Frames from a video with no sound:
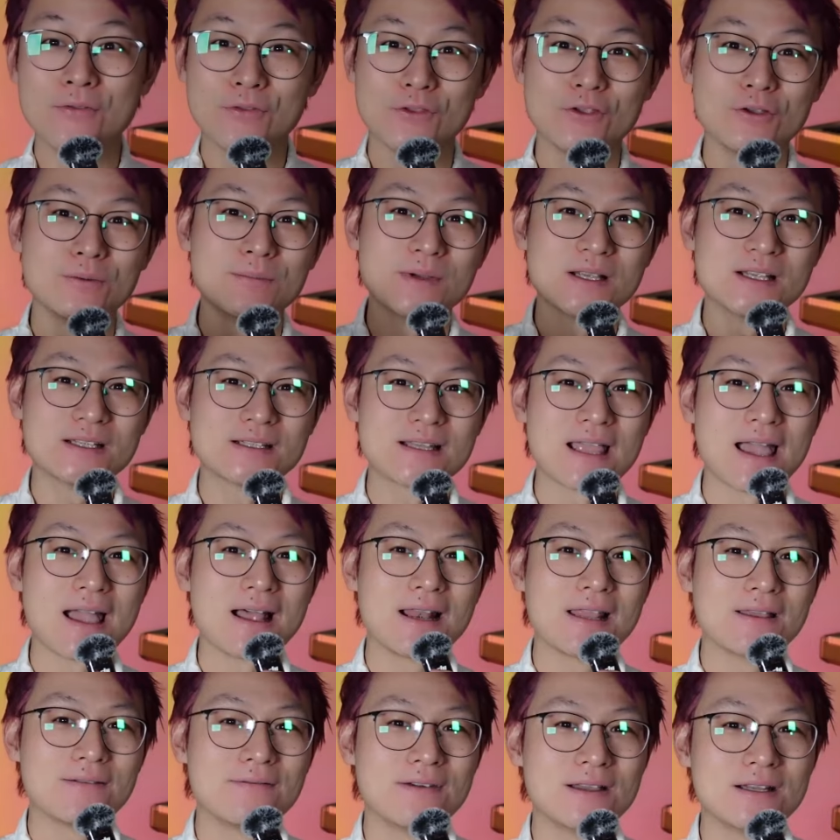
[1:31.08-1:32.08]
Too much
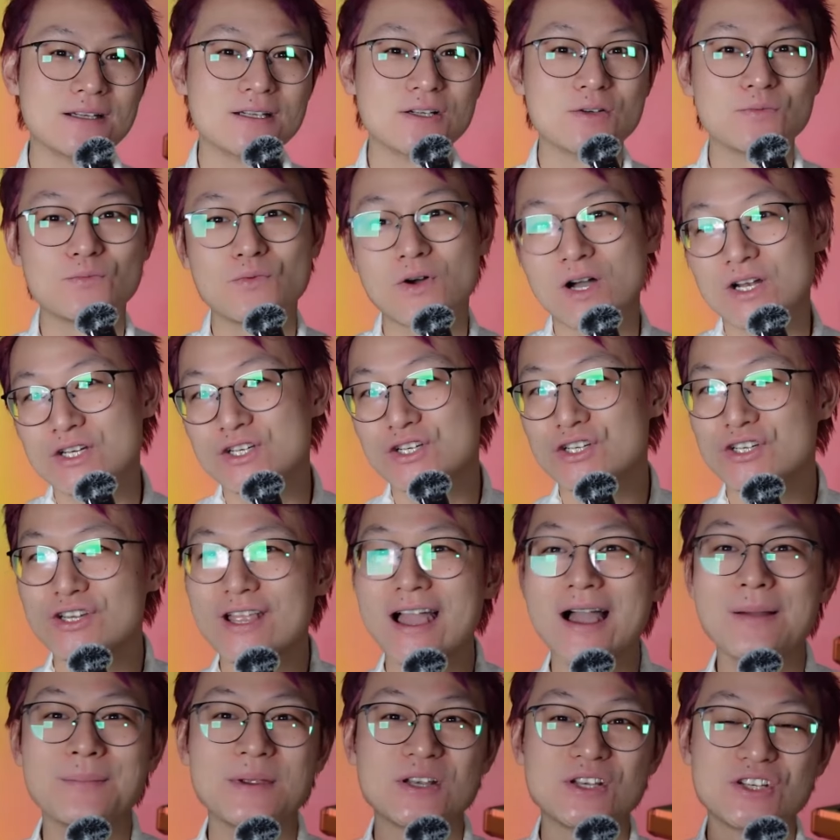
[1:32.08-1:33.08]
television watching
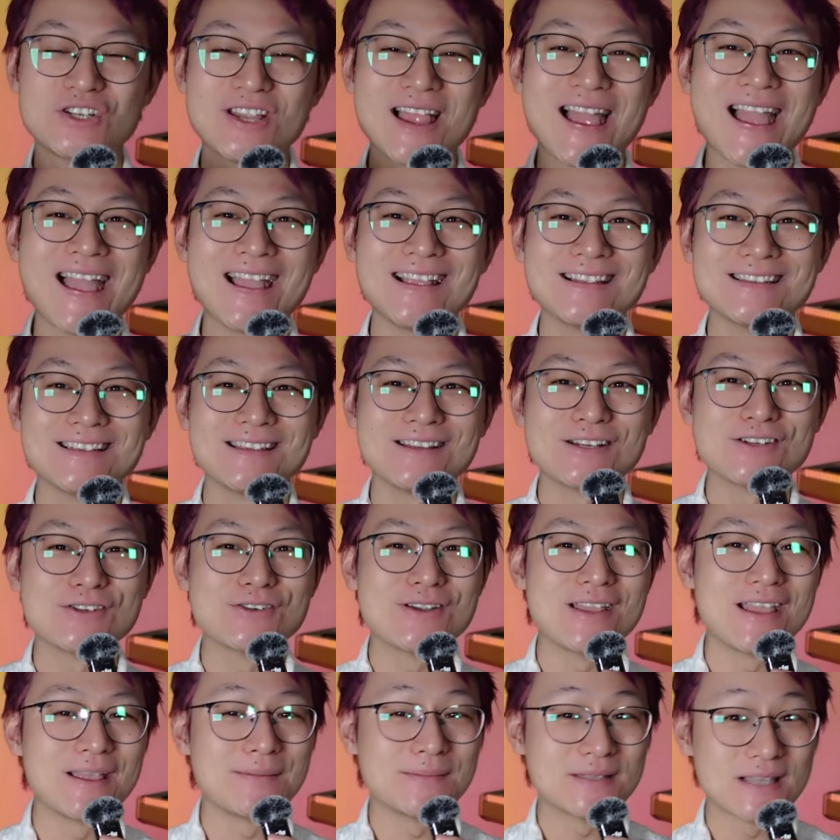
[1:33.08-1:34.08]
got me chasing
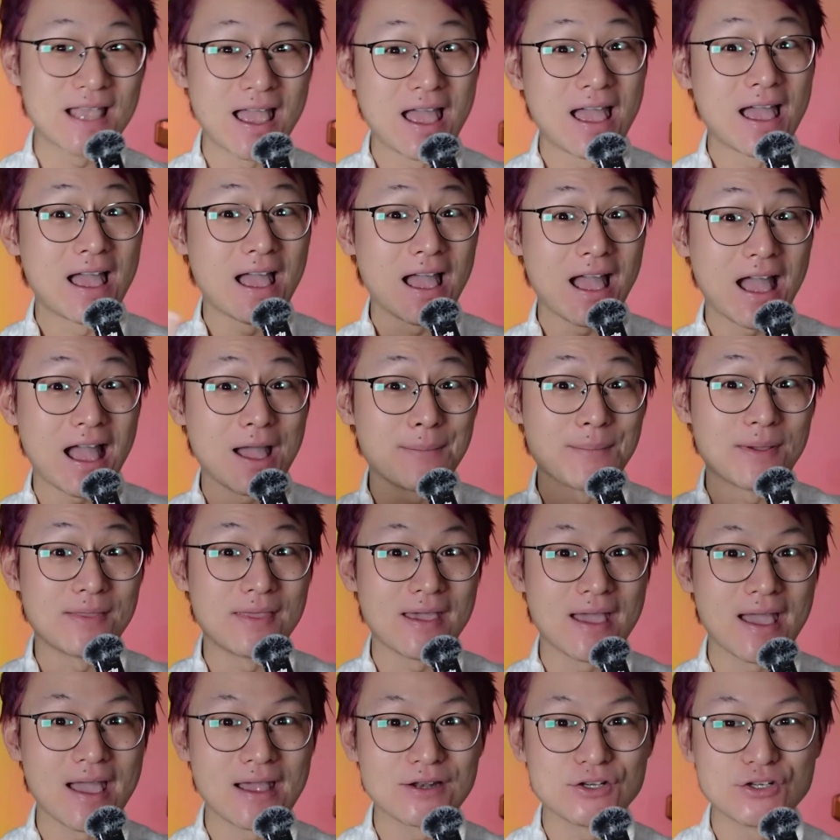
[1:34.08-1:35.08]
dreams. I'm an
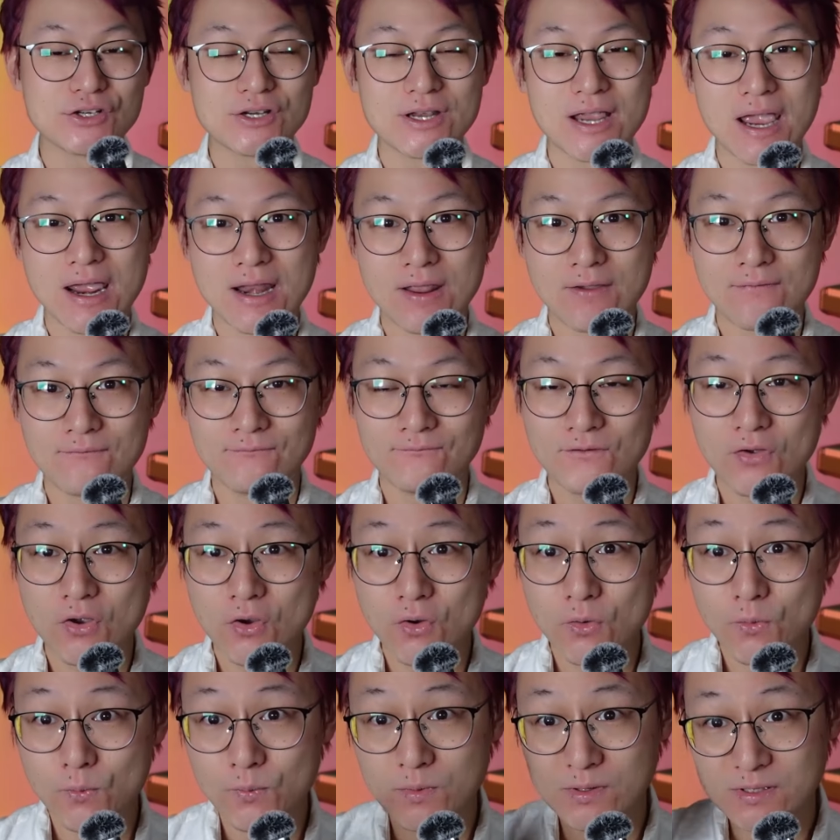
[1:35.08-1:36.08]
educated
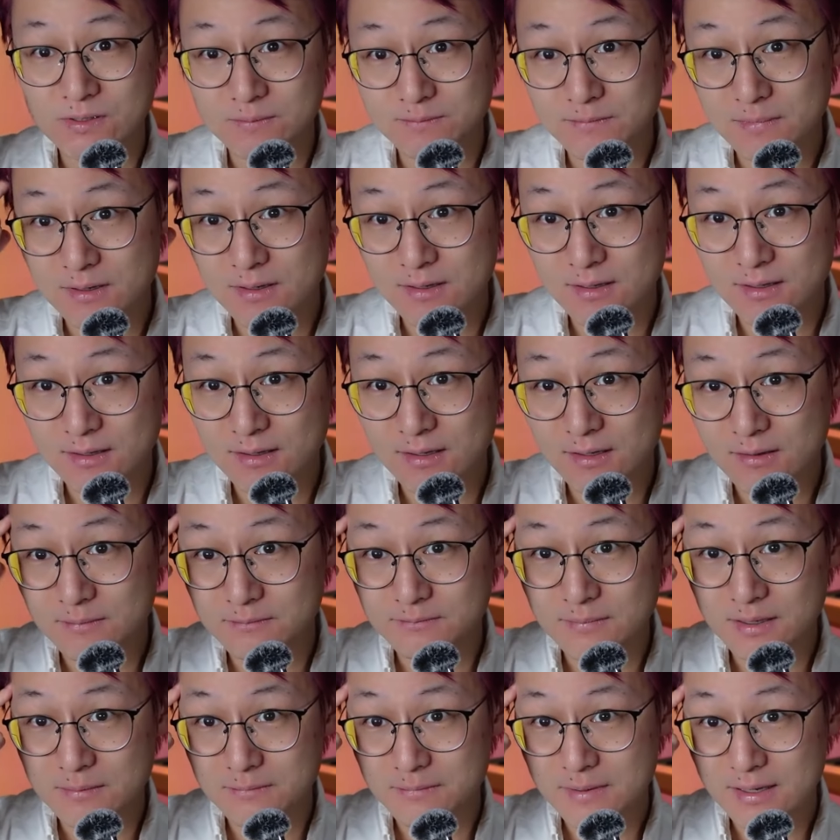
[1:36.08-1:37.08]
fool with money
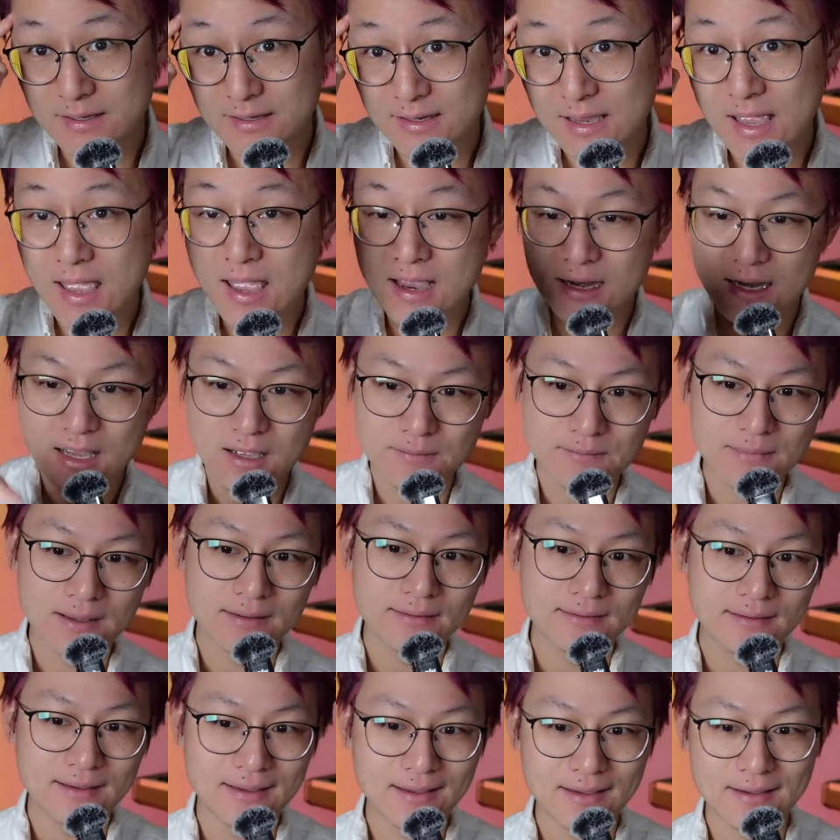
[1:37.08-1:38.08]
on my mind. Got my
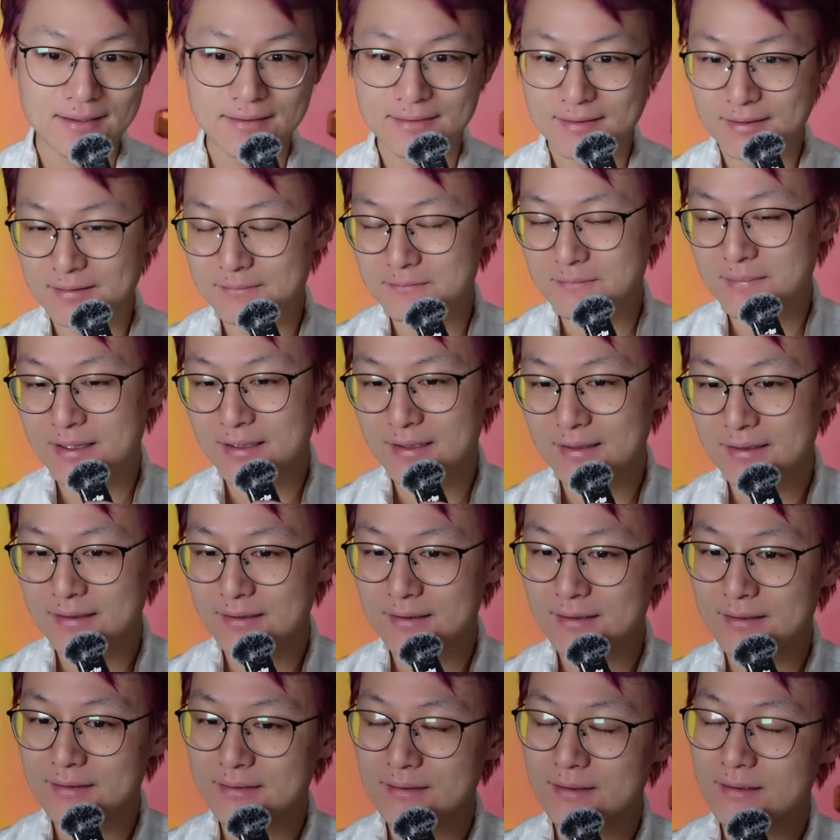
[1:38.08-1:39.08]
tent in my
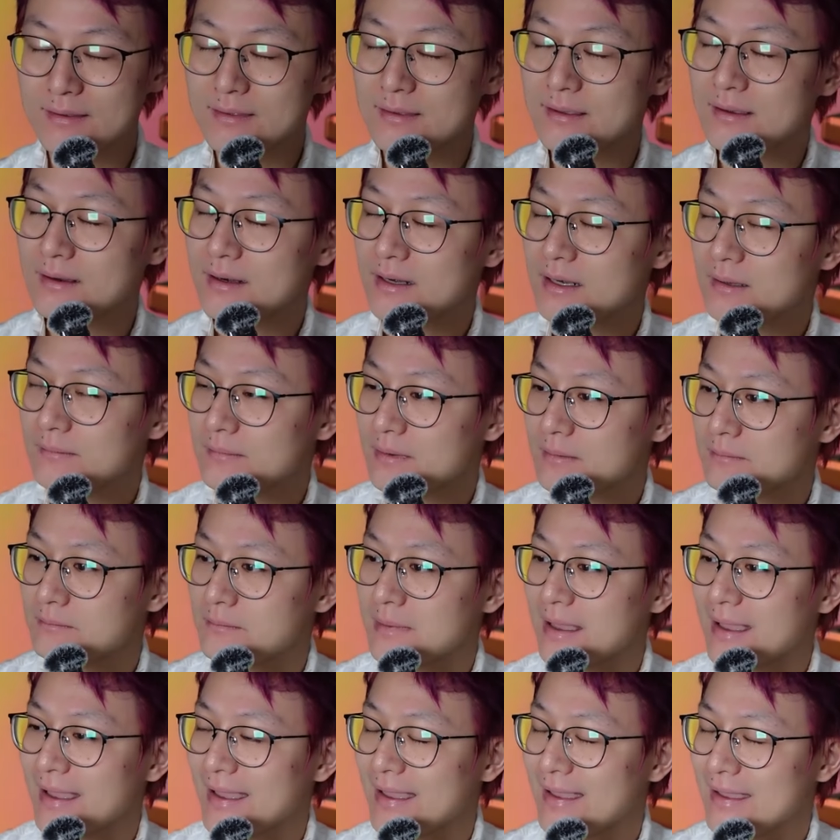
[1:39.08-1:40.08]
hand and a gleam in
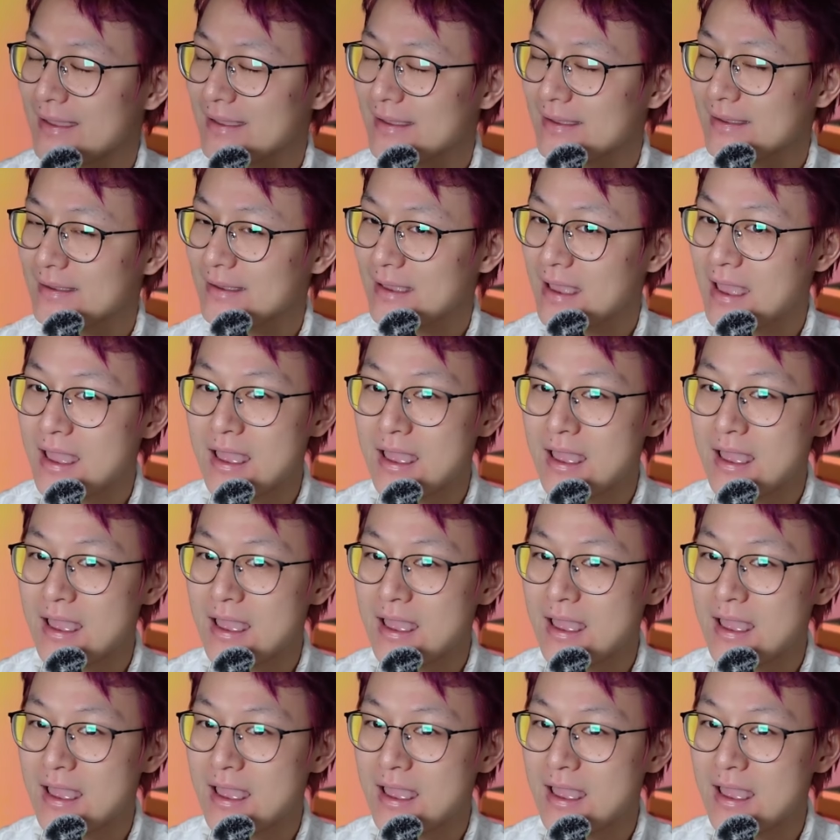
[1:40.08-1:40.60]
my eye.